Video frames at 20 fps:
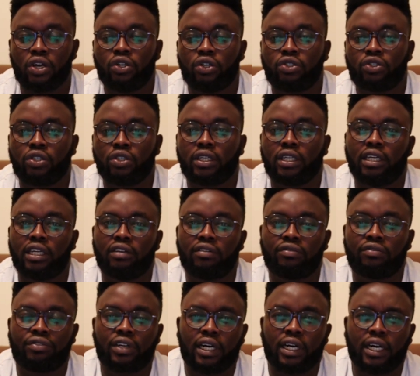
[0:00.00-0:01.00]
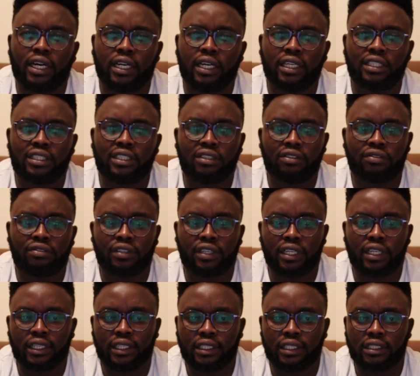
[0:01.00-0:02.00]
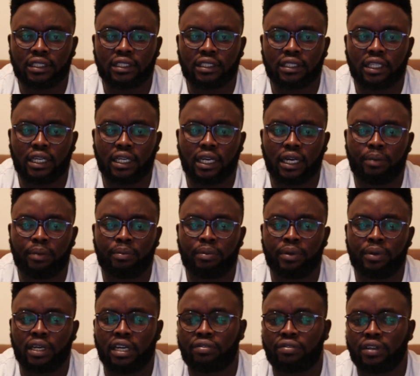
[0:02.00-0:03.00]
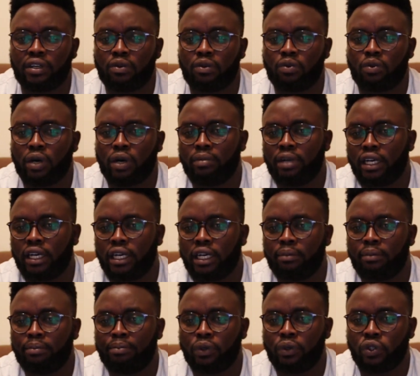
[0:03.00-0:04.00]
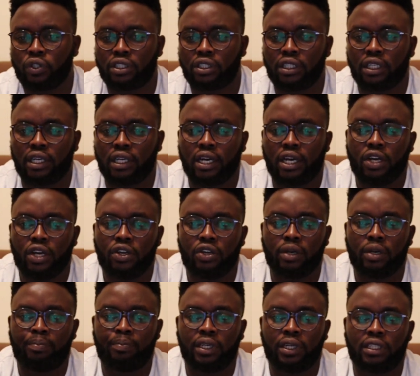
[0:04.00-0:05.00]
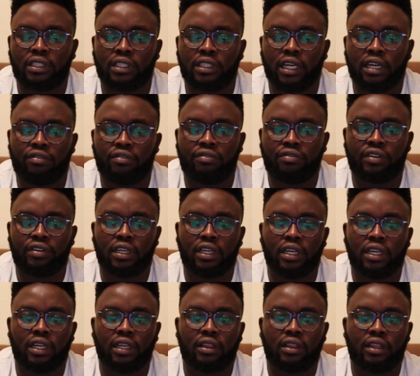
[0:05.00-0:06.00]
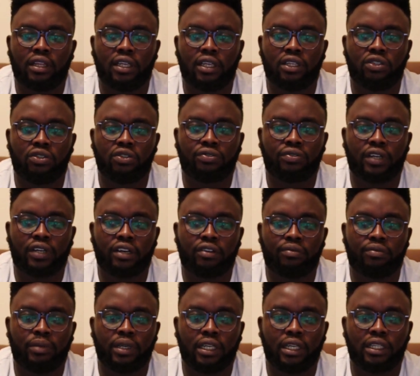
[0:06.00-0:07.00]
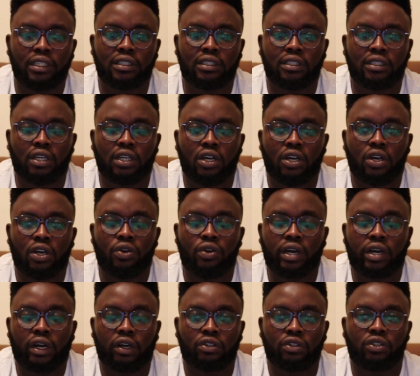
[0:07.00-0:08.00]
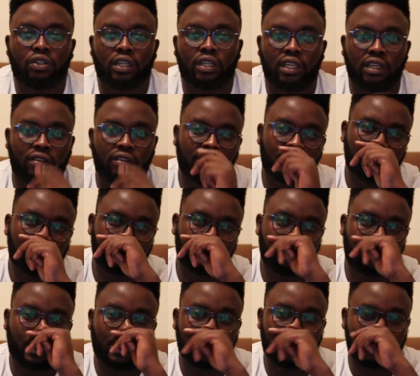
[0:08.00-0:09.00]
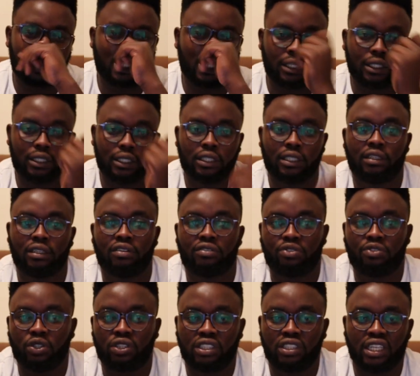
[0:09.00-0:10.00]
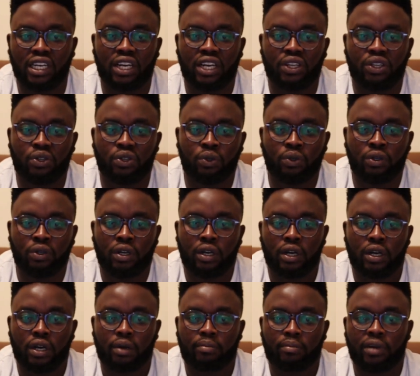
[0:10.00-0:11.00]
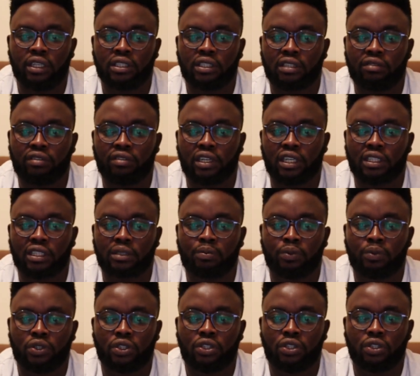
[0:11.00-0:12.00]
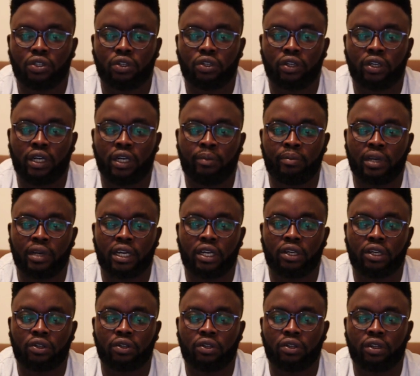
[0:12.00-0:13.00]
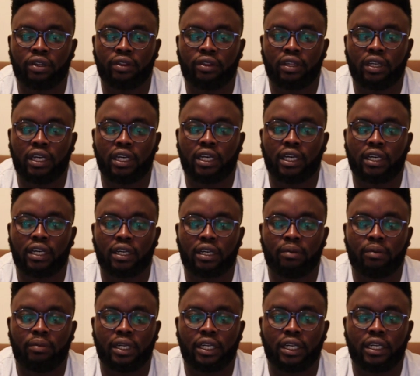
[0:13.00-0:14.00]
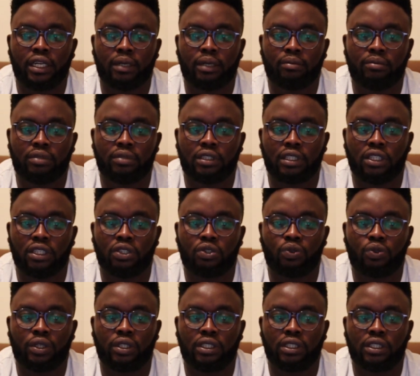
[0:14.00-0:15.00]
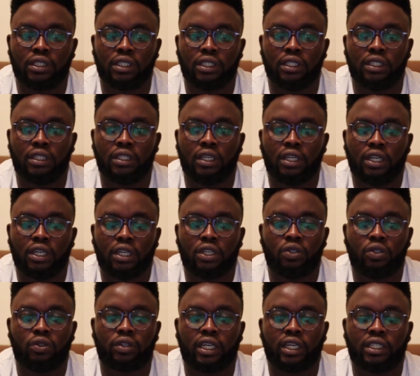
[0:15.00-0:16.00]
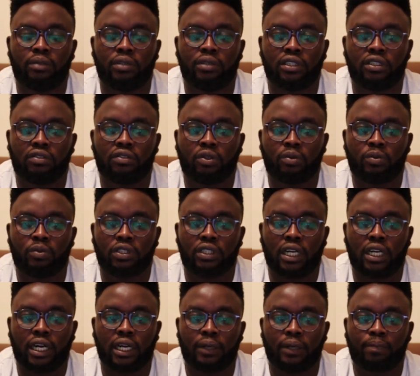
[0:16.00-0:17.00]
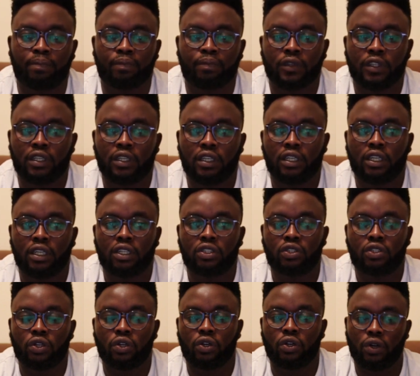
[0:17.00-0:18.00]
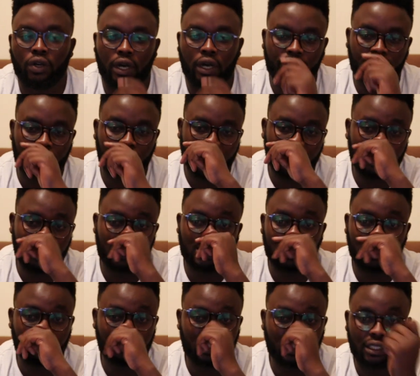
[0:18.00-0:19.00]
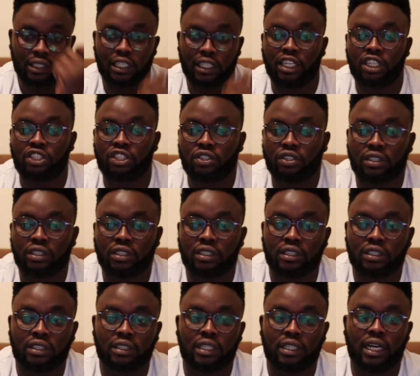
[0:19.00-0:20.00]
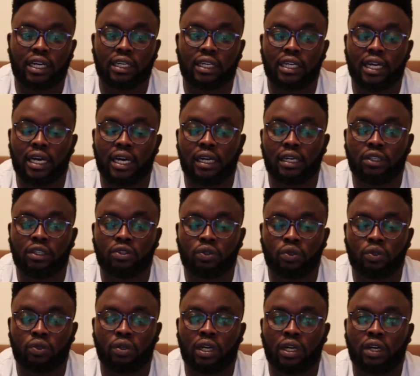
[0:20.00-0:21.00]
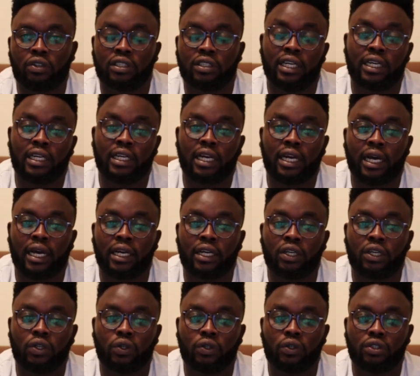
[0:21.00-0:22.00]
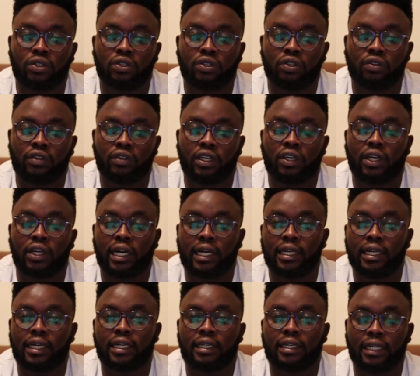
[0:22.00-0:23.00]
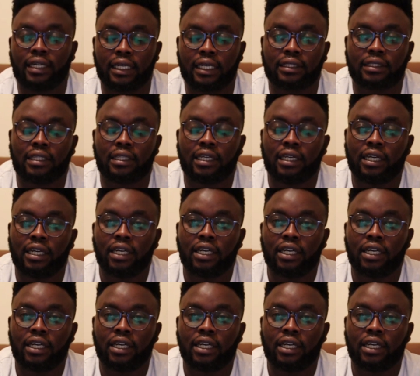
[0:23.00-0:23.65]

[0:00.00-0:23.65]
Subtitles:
Also, give intravenous epinephrine 1 milligram push. Repeat every 3 to 5 minutes. You can also give vasopressin 40 IU by intravenous push, or amiodarone 300 milligrams in 20 to 30 minutes of normosaline. So after that, investigations are done to rule out the underlying cause of the cardiac arrest.